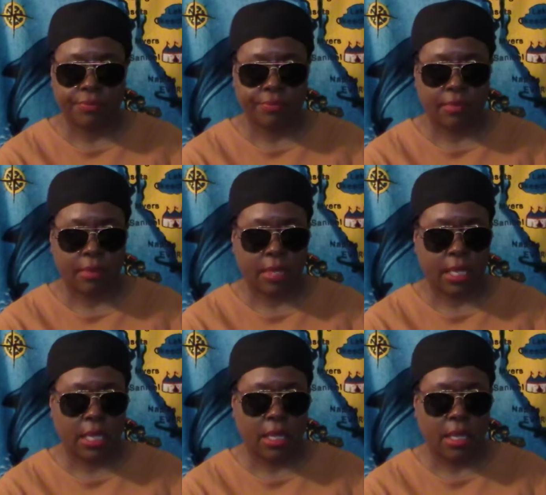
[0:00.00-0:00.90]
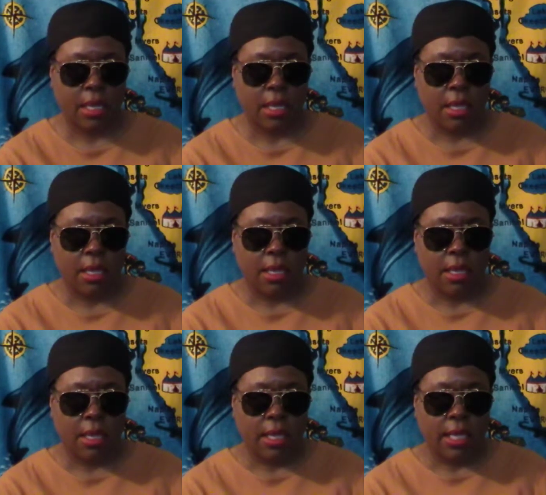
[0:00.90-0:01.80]

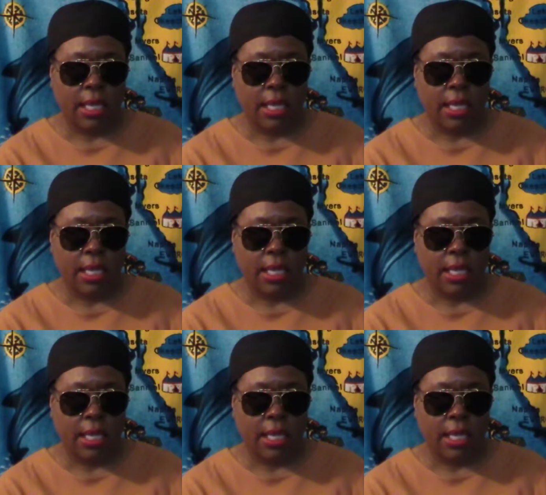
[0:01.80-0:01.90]
Nothing is said.